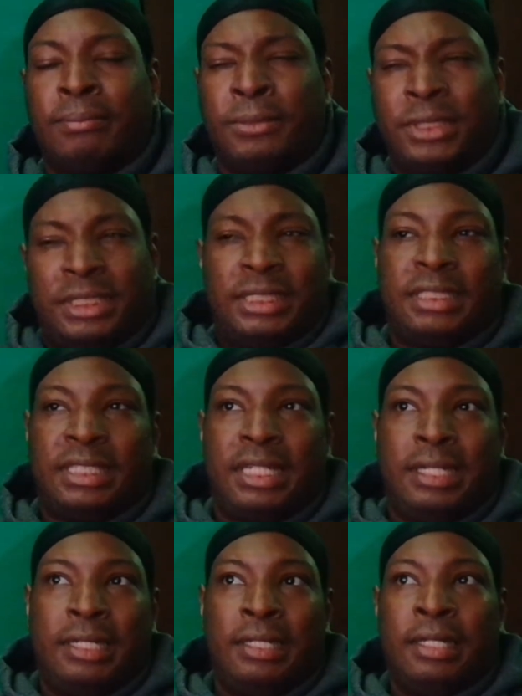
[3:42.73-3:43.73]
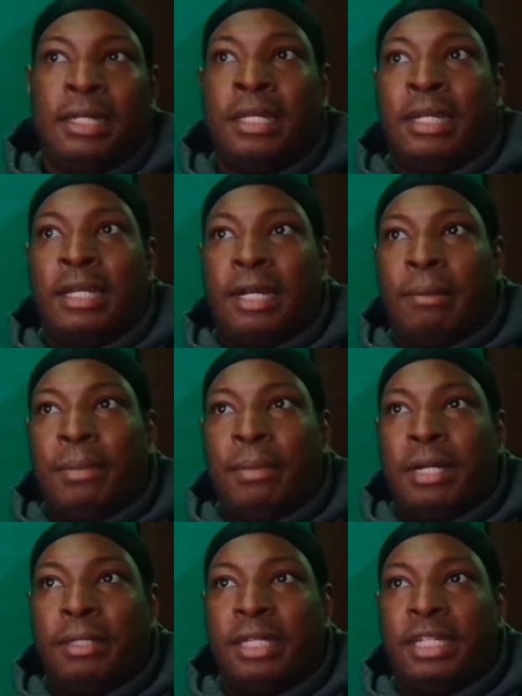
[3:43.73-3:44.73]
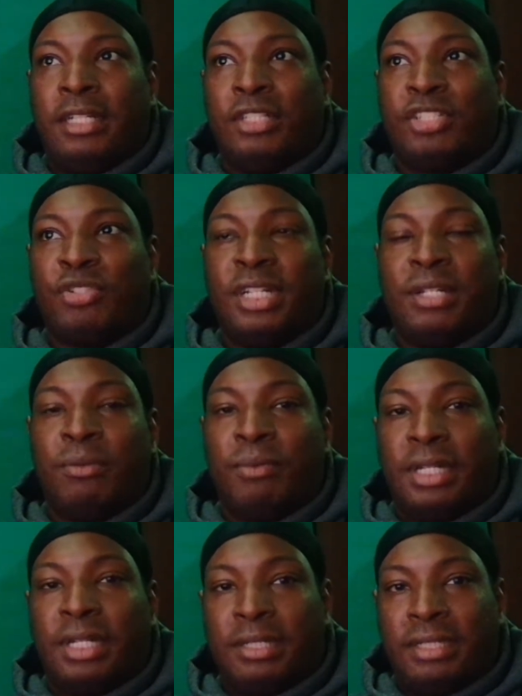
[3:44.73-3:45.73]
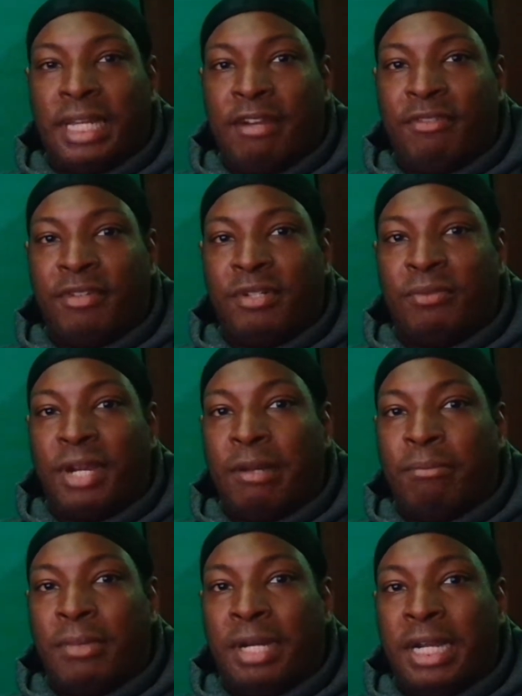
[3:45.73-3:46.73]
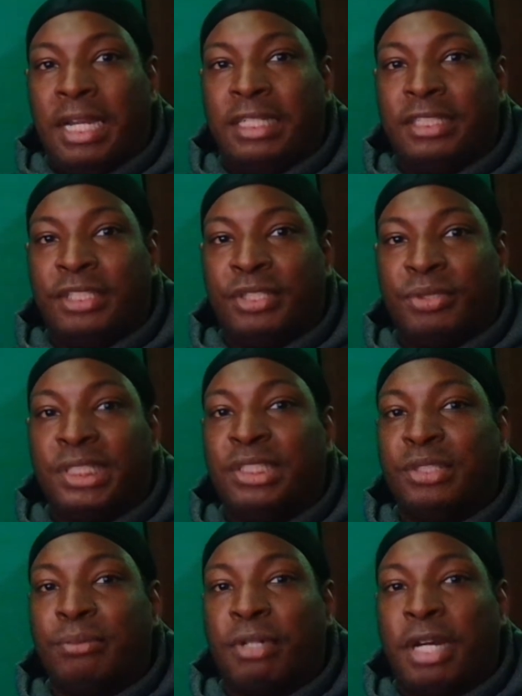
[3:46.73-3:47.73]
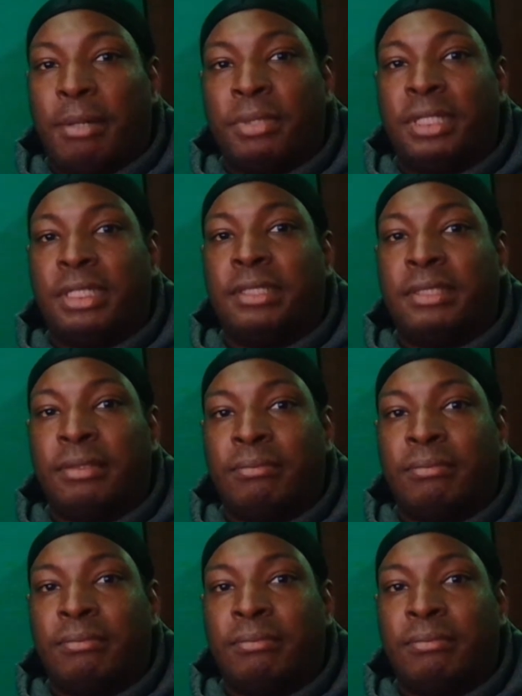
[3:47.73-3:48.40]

What does it say about getting treated well, having the right mind to treat you properly?